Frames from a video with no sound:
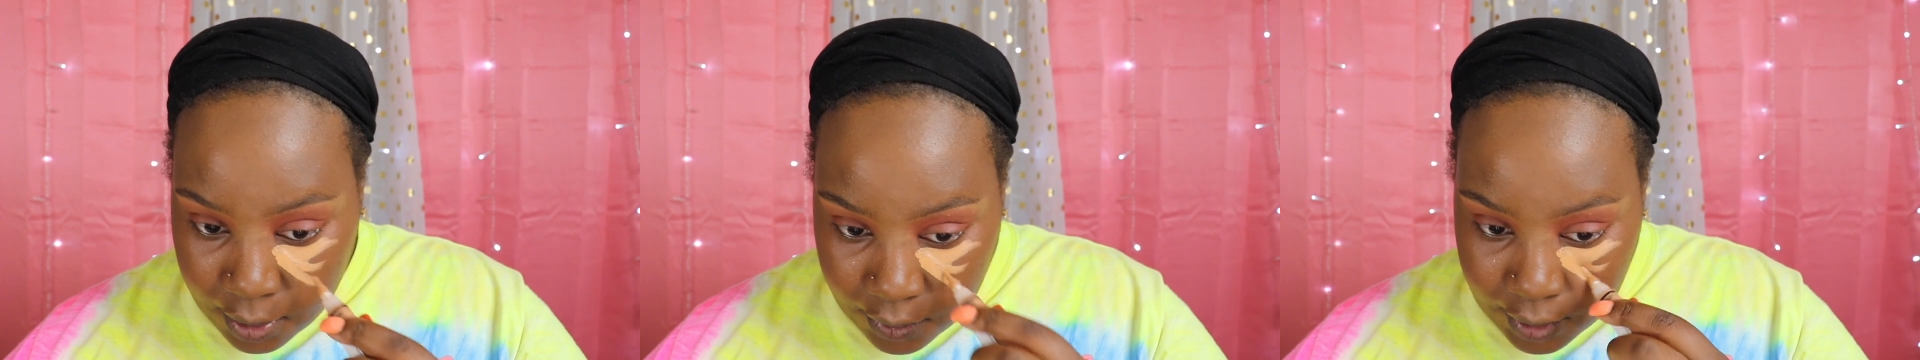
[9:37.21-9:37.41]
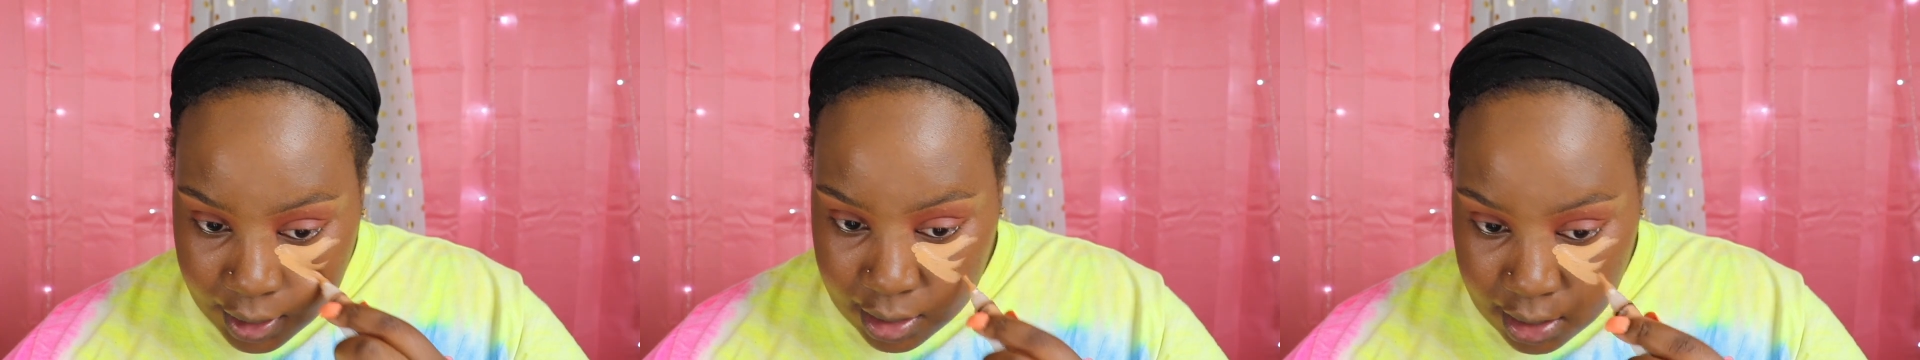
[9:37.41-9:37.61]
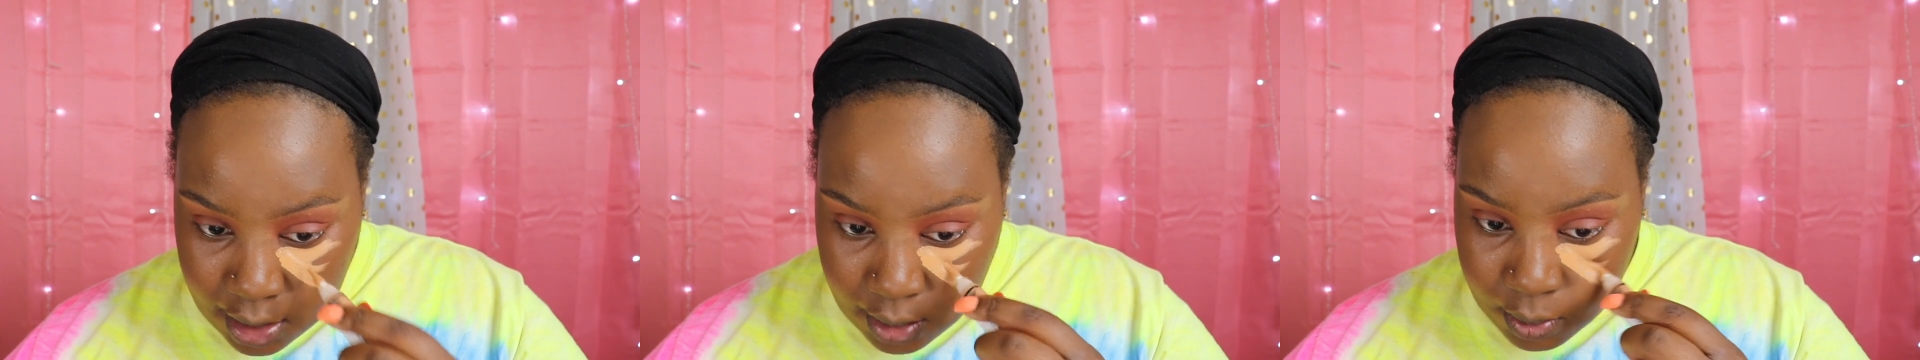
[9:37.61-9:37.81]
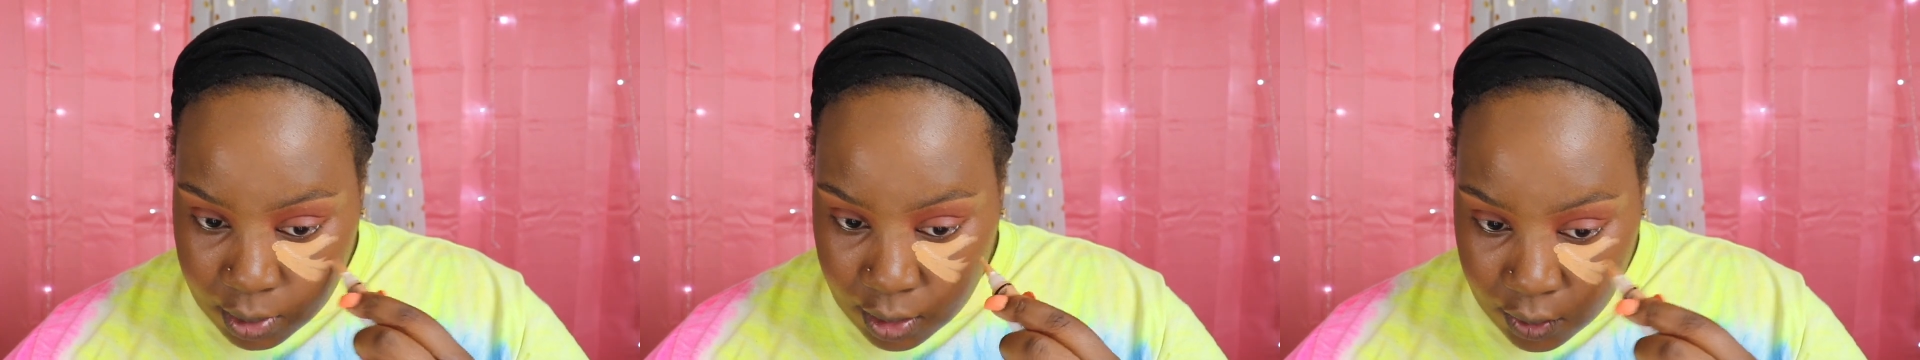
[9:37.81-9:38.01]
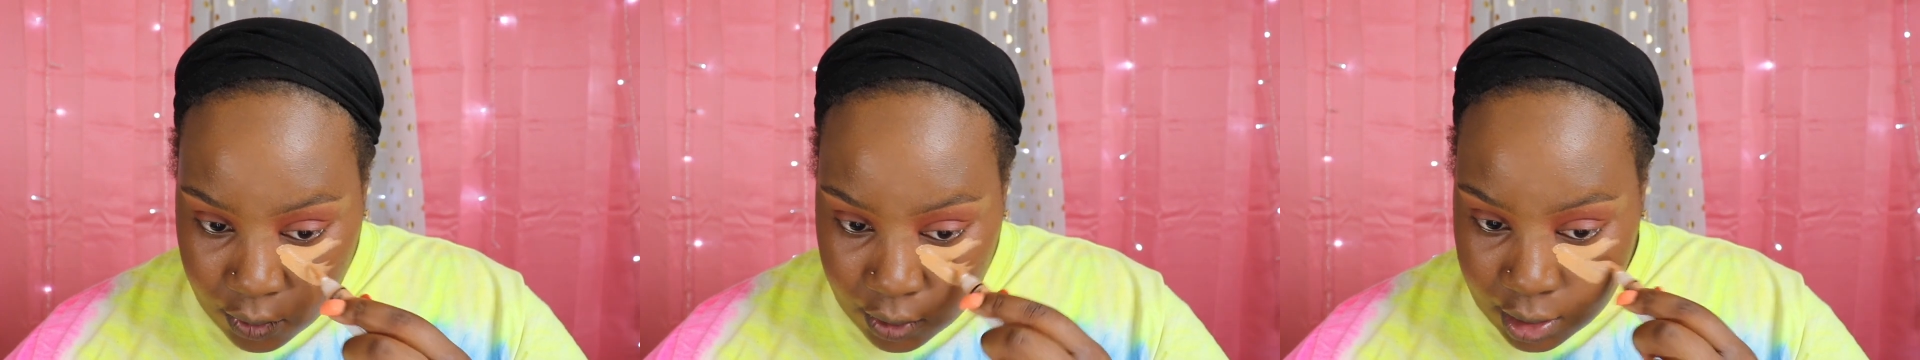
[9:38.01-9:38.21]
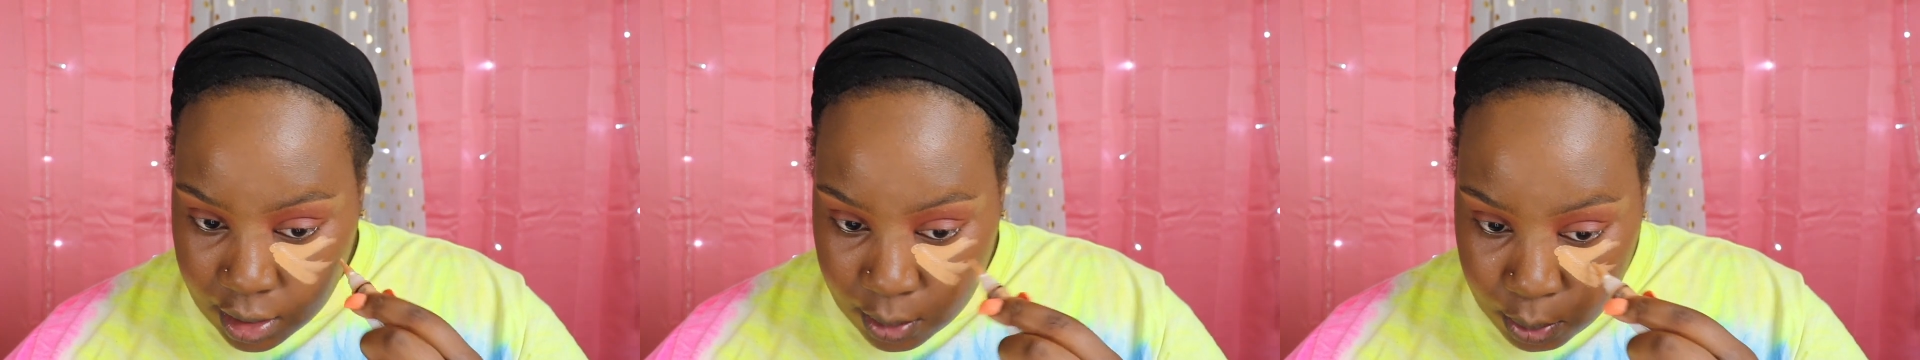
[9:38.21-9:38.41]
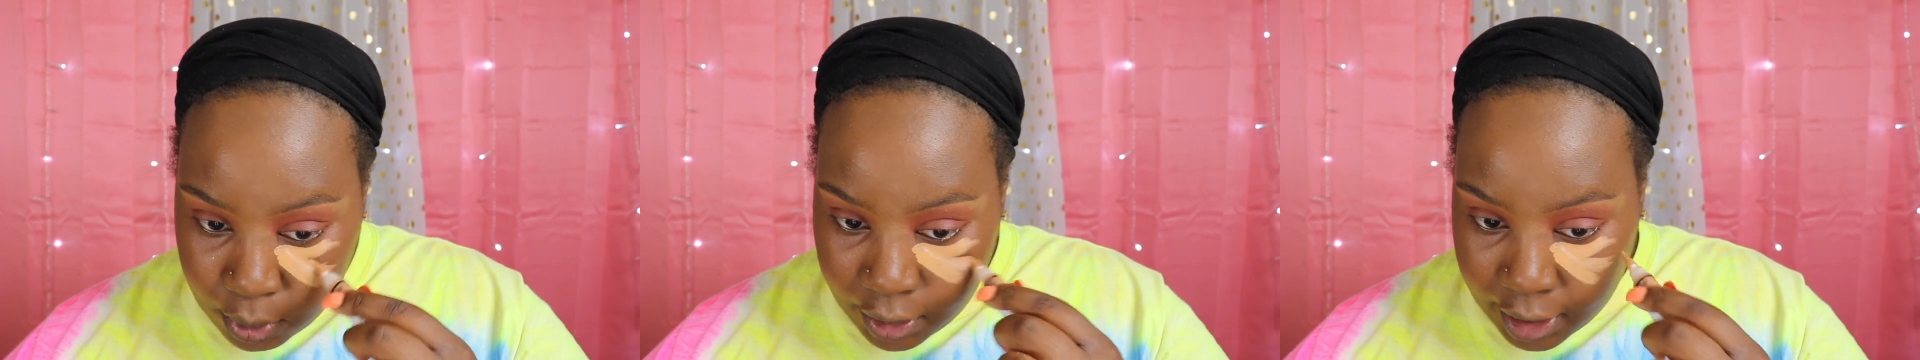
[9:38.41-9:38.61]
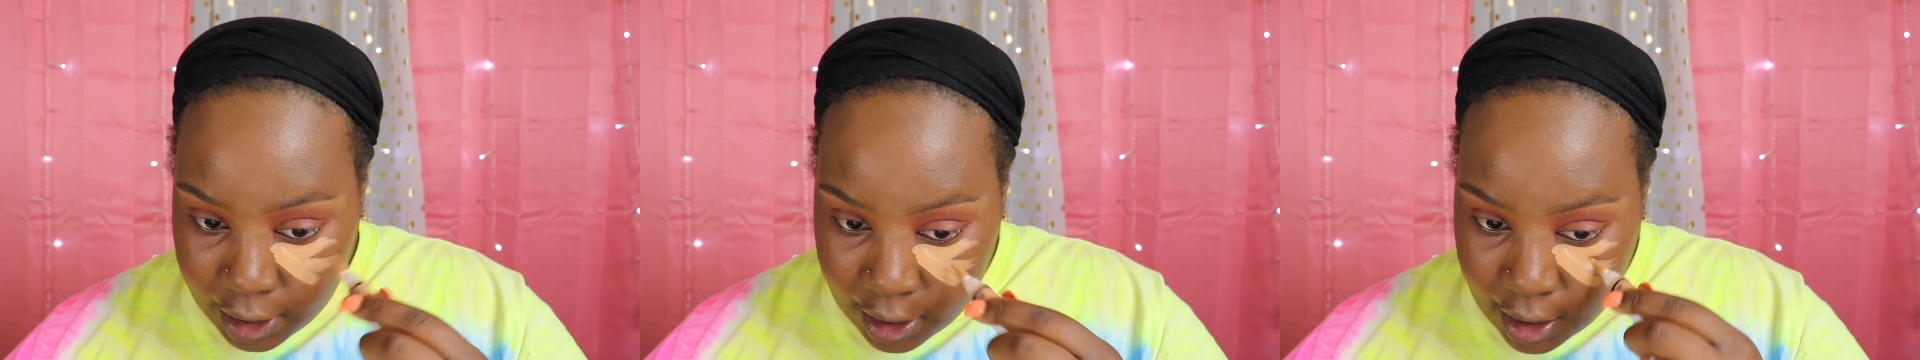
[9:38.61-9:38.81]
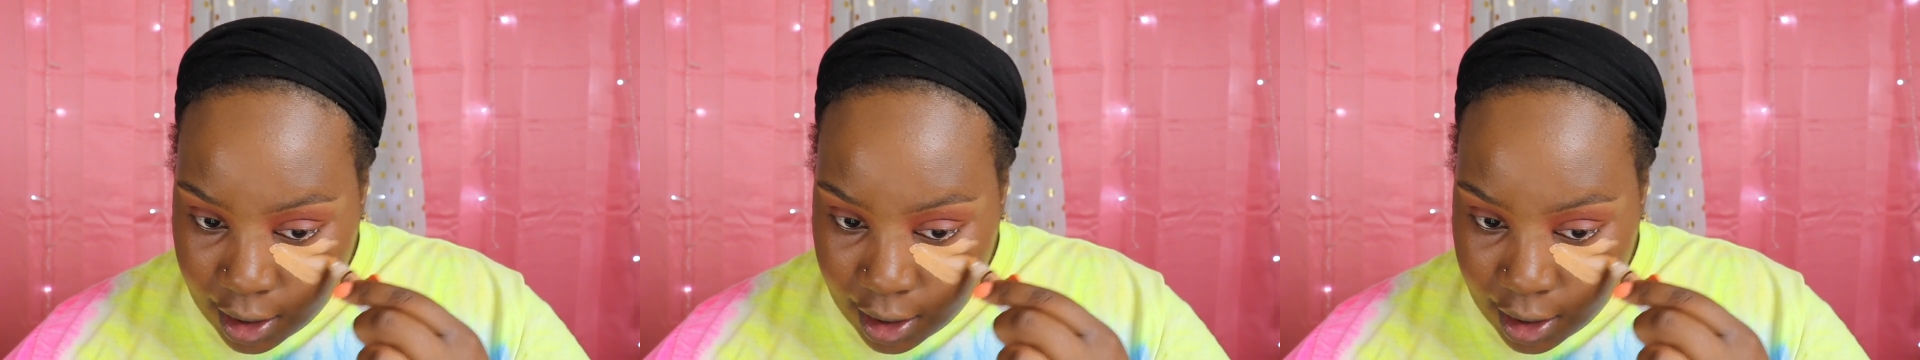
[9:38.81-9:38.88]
face to be really bright.